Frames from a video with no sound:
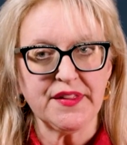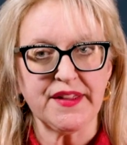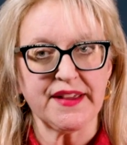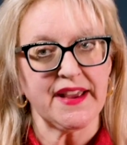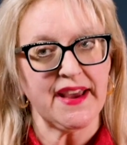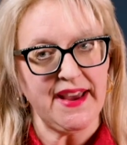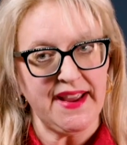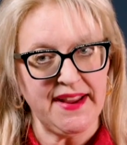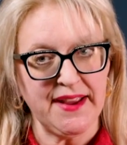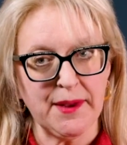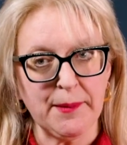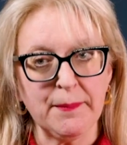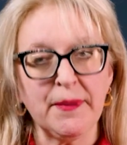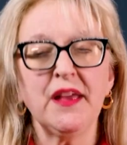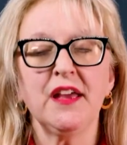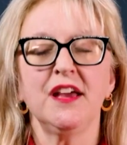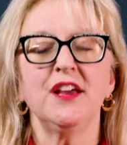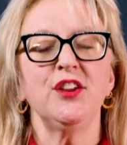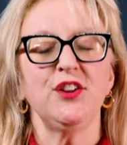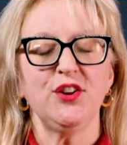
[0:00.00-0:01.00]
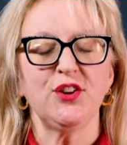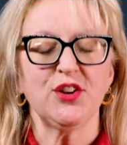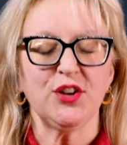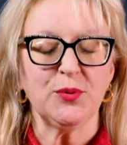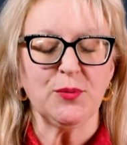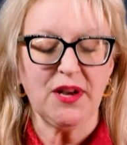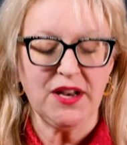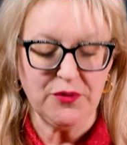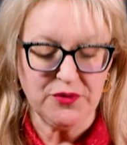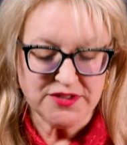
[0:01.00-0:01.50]
like I am, you're going to
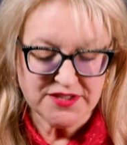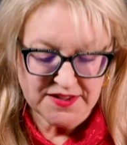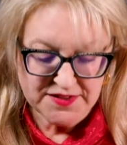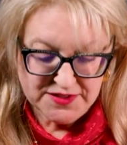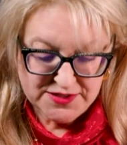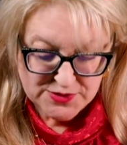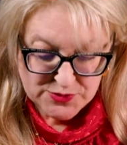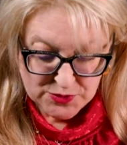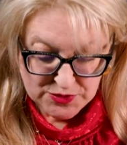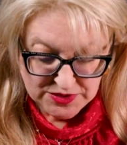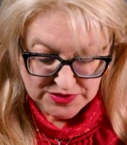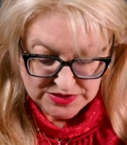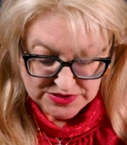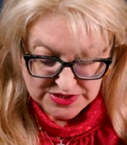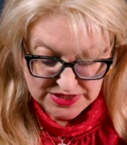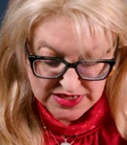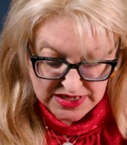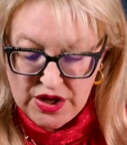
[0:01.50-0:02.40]
want to attend this course.